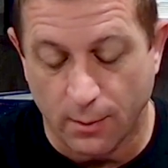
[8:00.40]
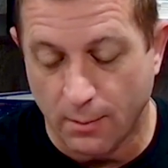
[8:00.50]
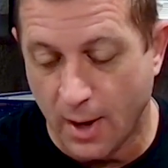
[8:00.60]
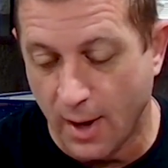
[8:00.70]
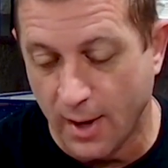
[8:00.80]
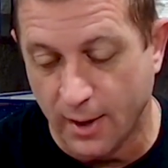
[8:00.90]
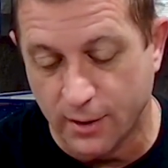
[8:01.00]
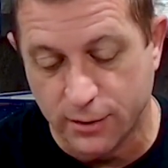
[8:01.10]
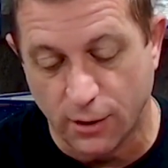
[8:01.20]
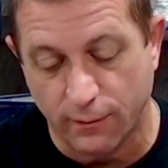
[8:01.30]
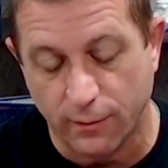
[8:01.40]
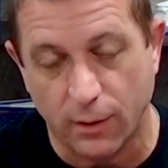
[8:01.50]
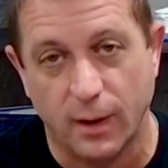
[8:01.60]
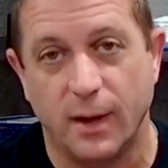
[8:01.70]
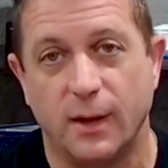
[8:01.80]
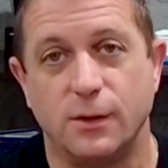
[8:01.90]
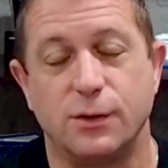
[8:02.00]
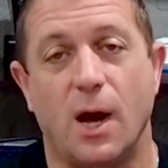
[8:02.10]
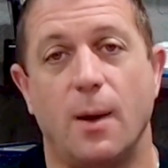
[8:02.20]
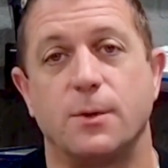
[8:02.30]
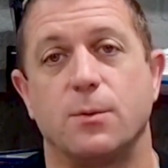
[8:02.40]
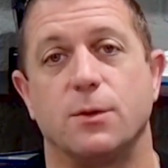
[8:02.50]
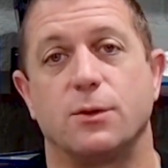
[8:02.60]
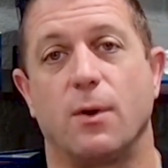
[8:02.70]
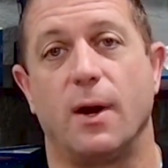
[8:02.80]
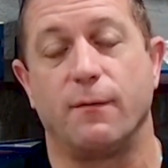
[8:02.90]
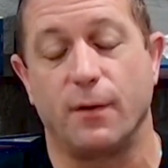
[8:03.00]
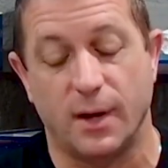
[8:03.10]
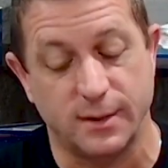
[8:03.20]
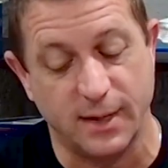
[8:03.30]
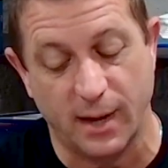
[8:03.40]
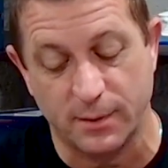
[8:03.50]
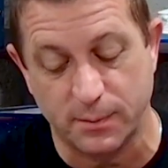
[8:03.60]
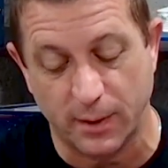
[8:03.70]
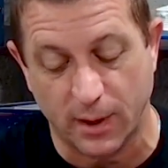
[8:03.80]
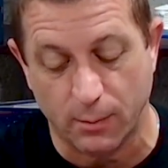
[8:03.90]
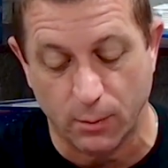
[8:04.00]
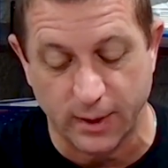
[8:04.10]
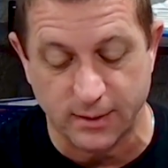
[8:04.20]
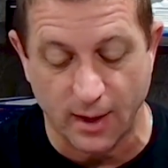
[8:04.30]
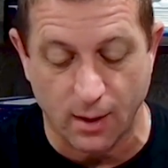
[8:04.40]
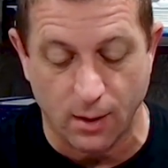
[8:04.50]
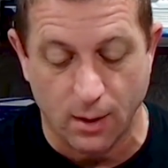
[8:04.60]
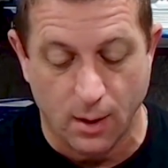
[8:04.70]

My server in Chops was great. I forget his name. It's been a couple weeks now.